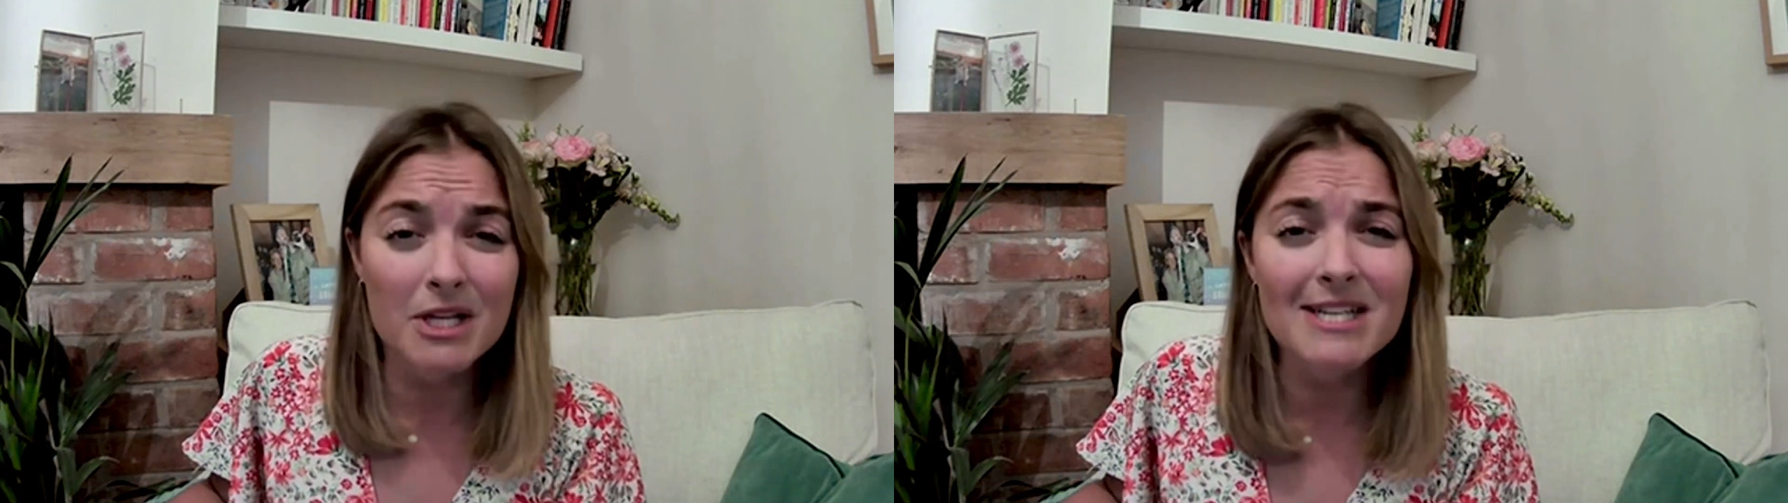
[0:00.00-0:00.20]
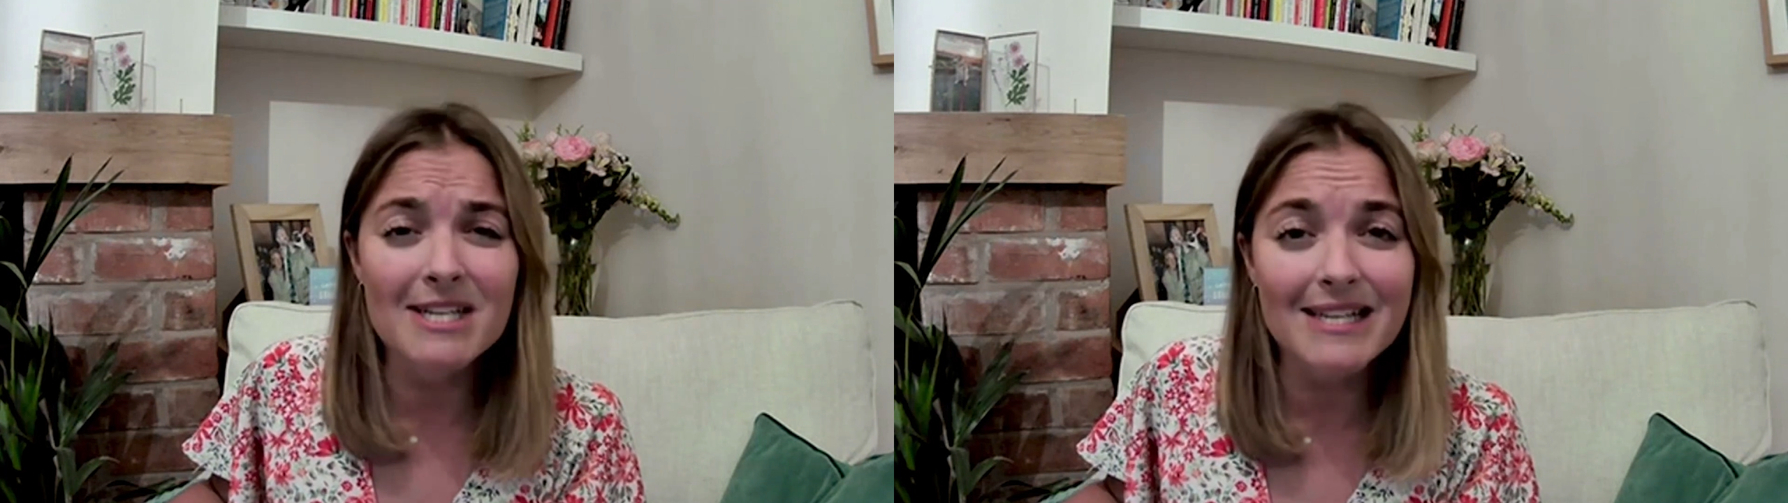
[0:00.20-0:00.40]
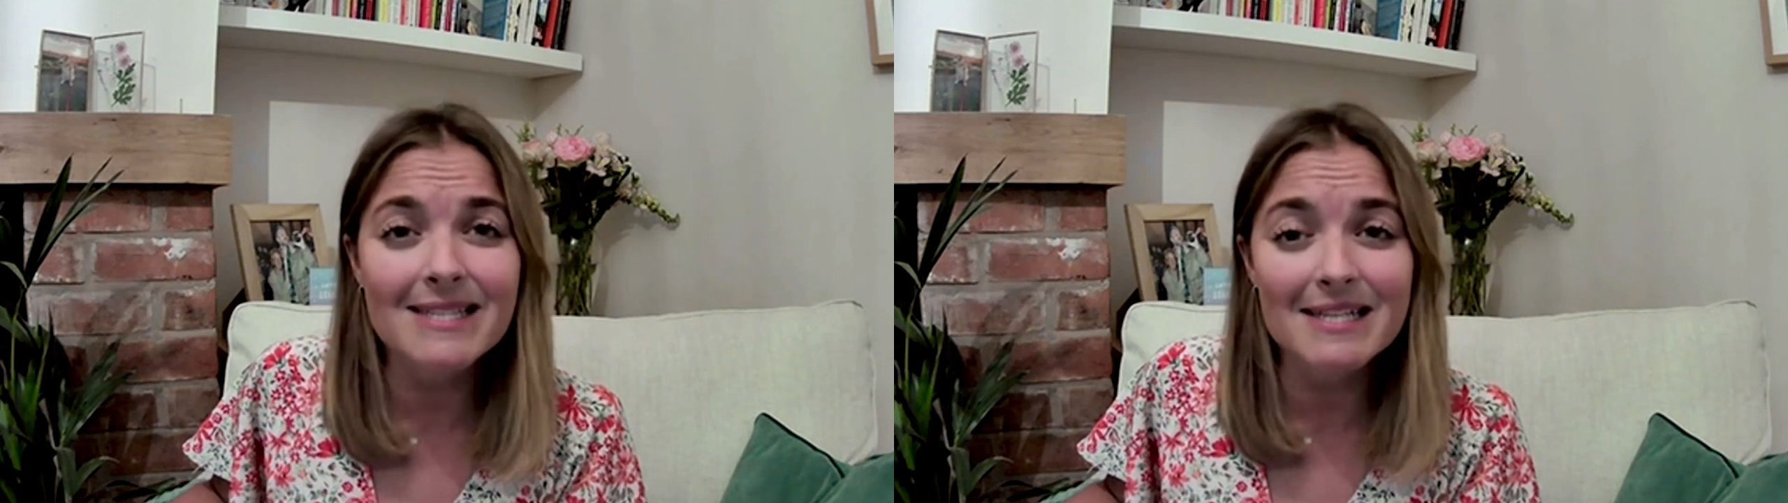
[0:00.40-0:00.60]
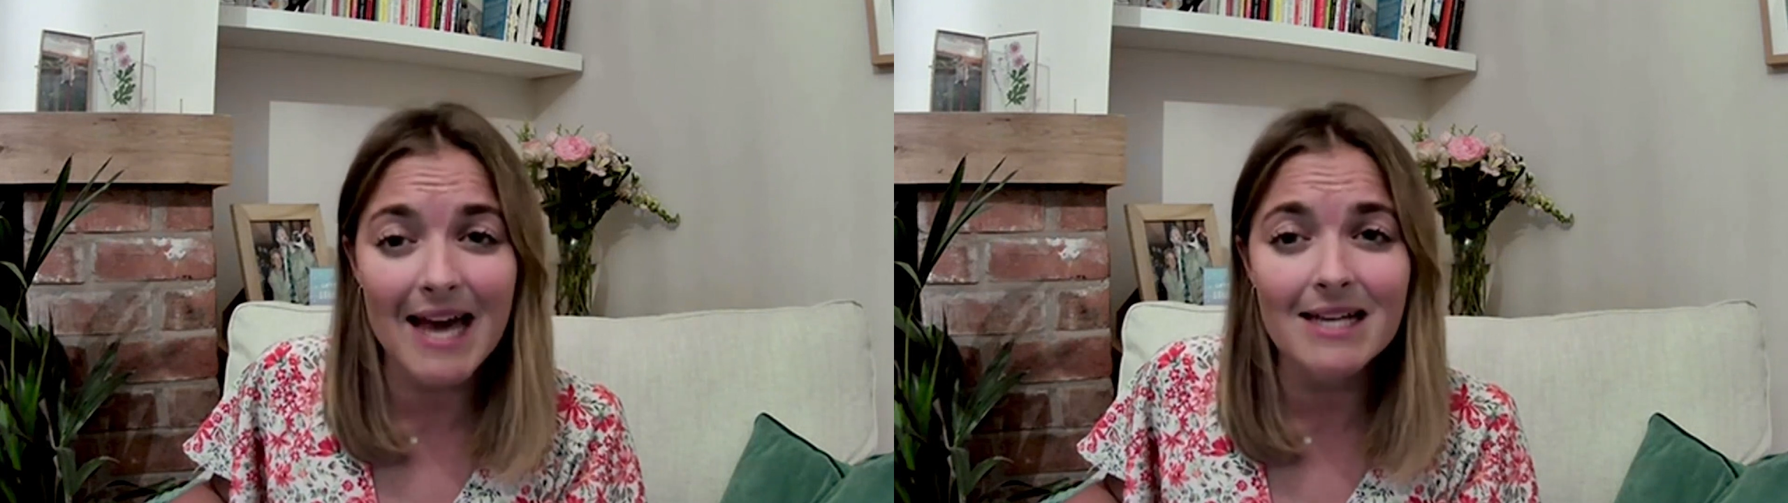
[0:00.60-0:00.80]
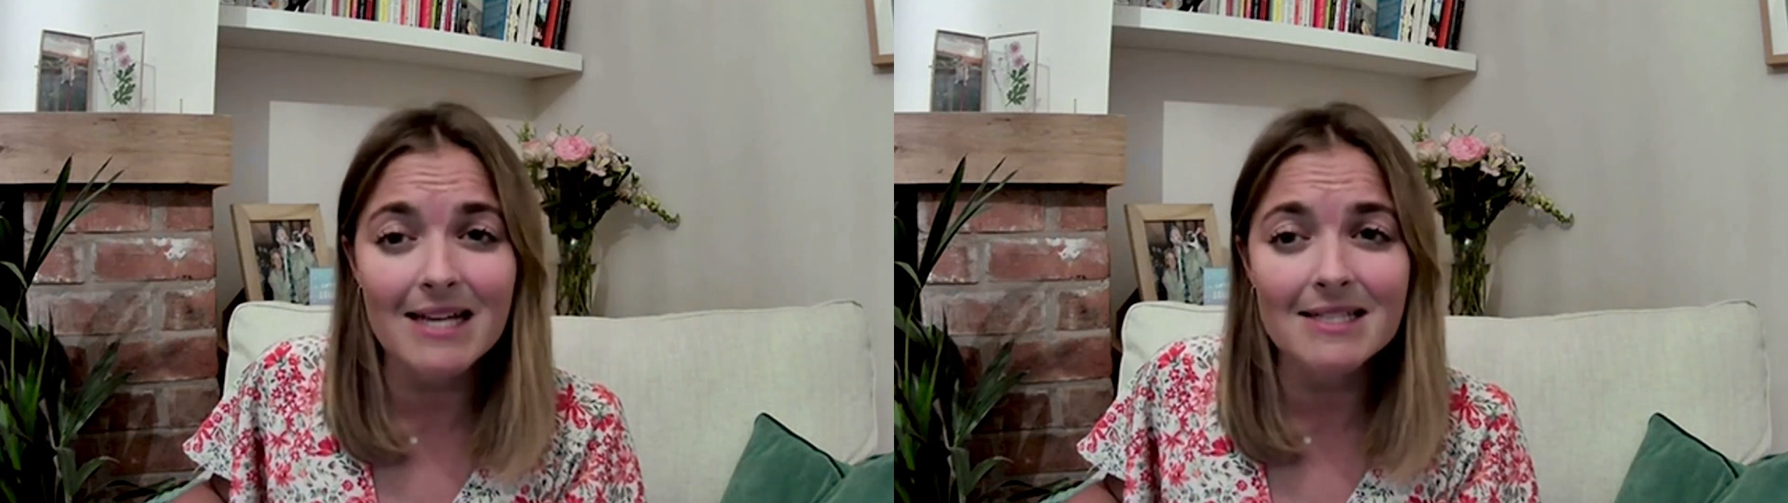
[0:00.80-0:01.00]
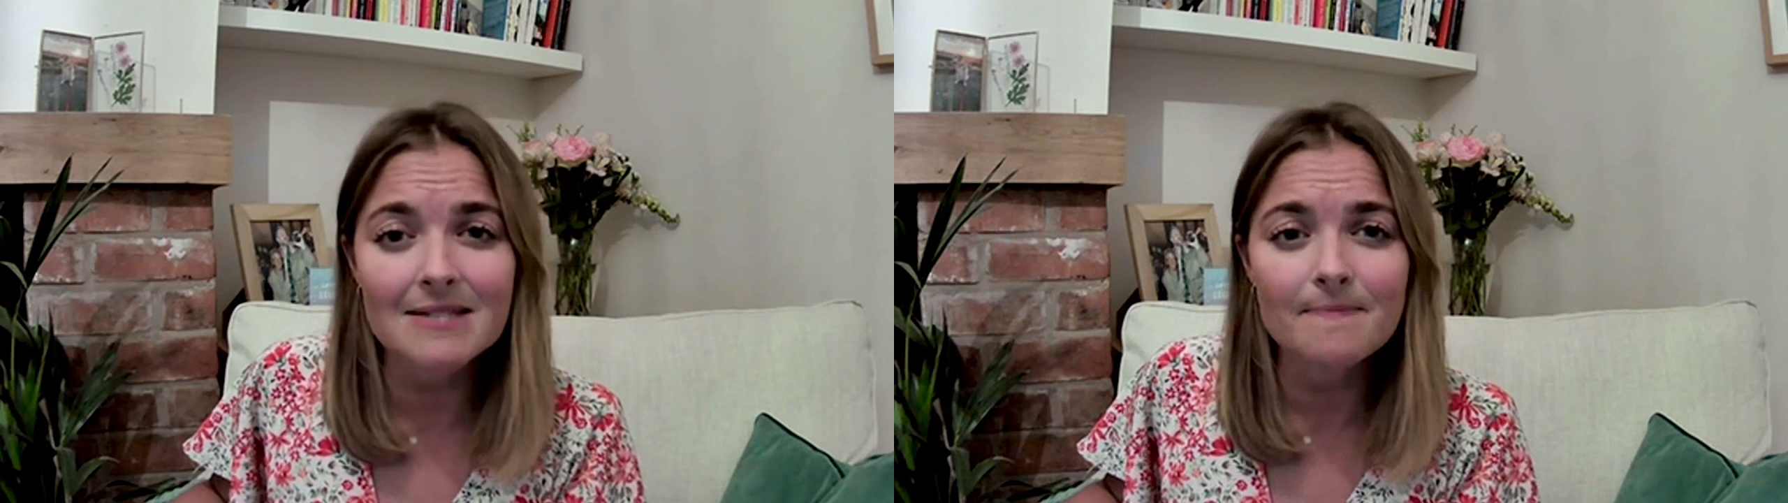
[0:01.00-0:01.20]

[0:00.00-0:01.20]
much less success.